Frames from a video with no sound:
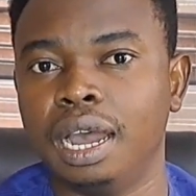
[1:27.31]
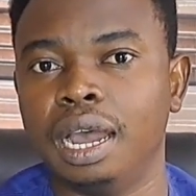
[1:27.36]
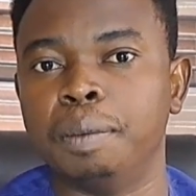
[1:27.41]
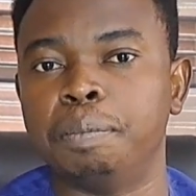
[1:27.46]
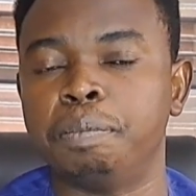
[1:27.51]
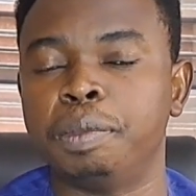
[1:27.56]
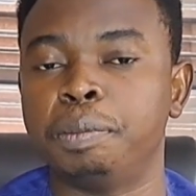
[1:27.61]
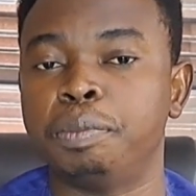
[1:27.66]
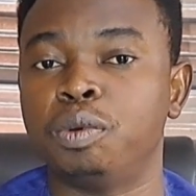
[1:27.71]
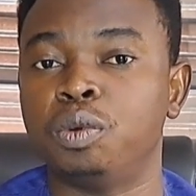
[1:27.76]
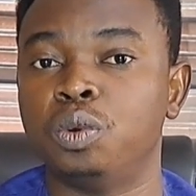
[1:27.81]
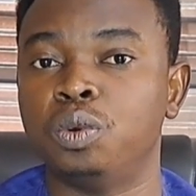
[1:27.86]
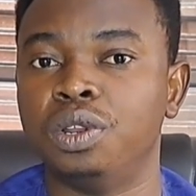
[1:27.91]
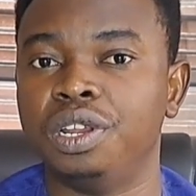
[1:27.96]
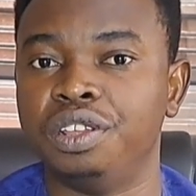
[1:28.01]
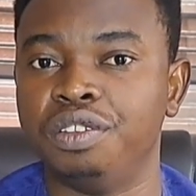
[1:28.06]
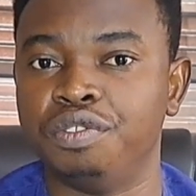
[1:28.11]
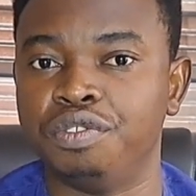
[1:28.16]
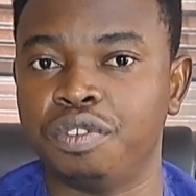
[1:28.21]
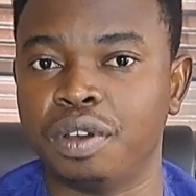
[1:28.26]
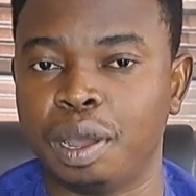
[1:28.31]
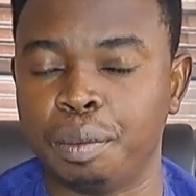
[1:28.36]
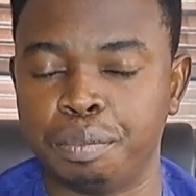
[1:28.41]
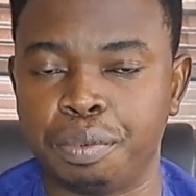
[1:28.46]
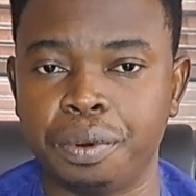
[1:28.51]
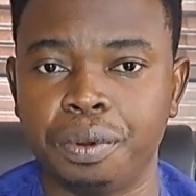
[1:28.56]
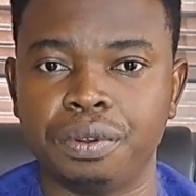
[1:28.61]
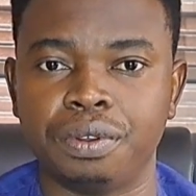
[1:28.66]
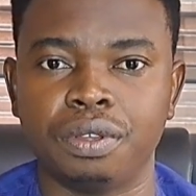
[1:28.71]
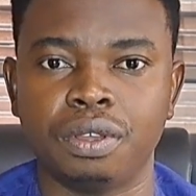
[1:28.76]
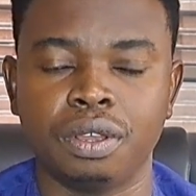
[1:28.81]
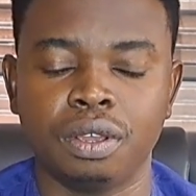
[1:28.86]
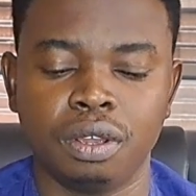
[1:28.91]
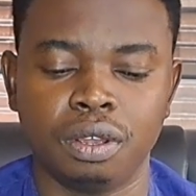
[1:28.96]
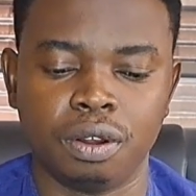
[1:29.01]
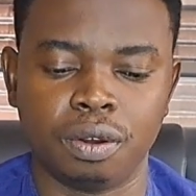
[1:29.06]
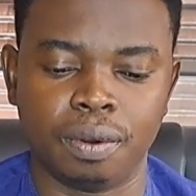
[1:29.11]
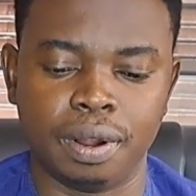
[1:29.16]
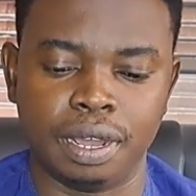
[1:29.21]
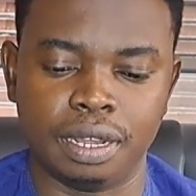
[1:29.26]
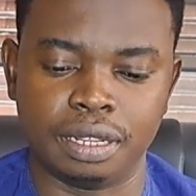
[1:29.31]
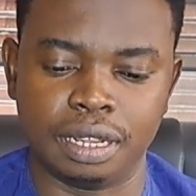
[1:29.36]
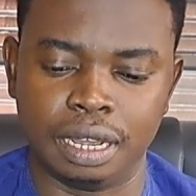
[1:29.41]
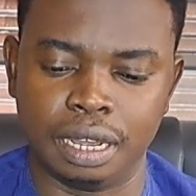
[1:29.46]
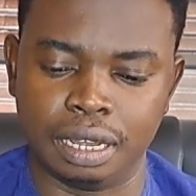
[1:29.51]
are people who live abroad, right?